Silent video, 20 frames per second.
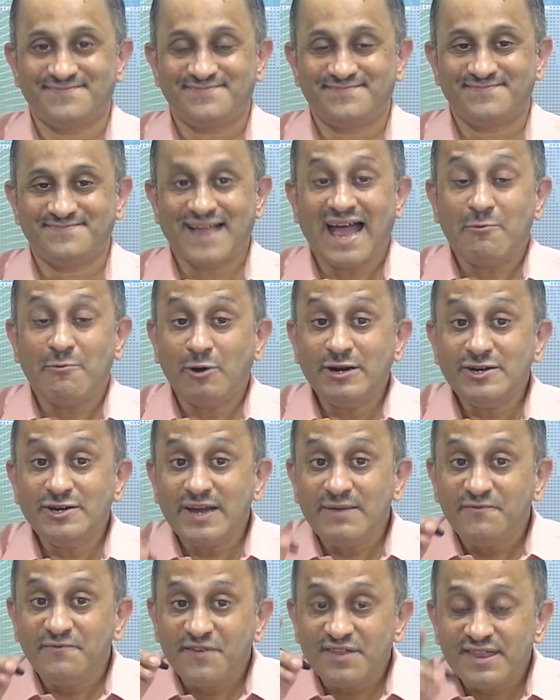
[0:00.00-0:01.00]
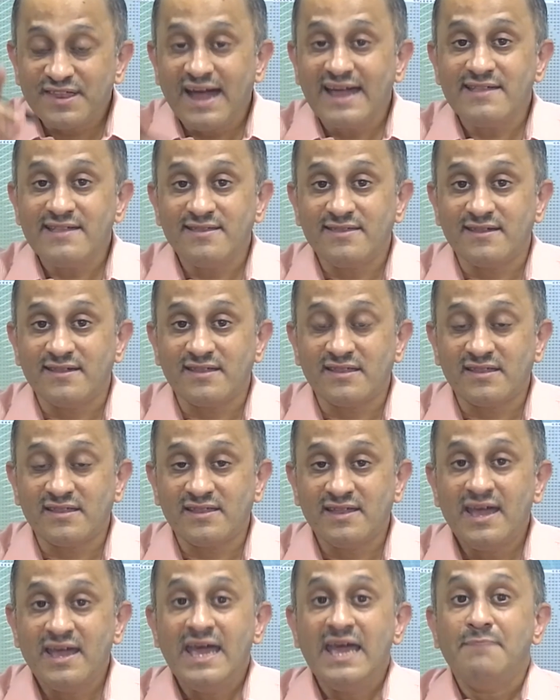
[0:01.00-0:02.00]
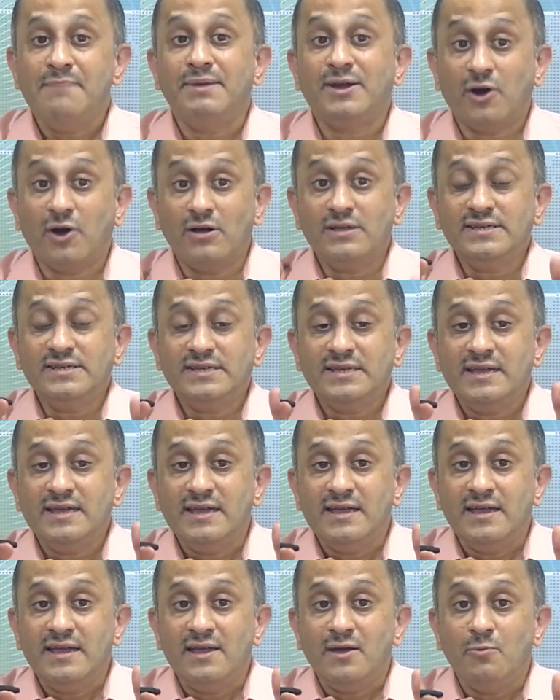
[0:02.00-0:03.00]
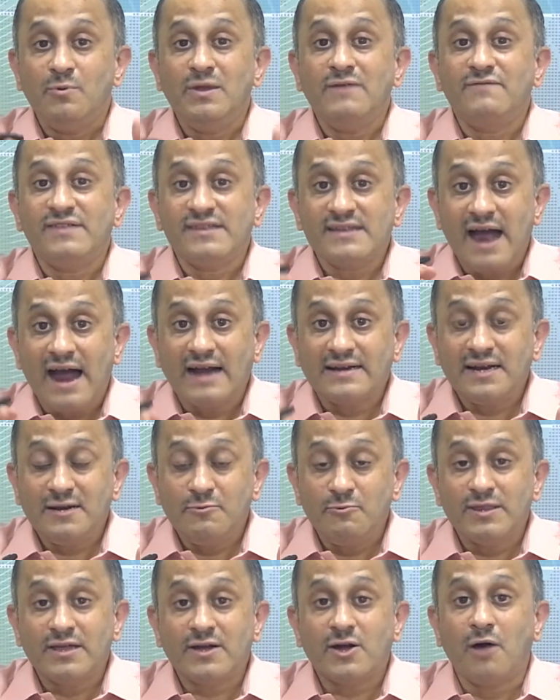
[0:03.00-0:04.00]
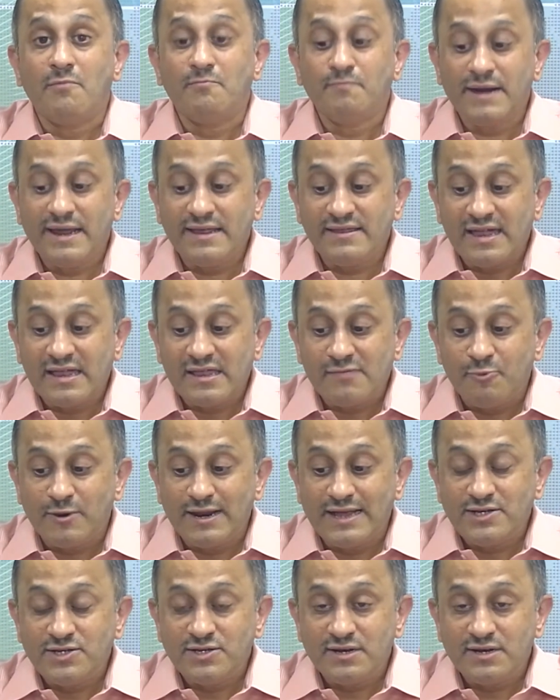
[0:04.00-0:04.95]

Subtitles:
I wanted to emphasize this because We have started with a complex exponential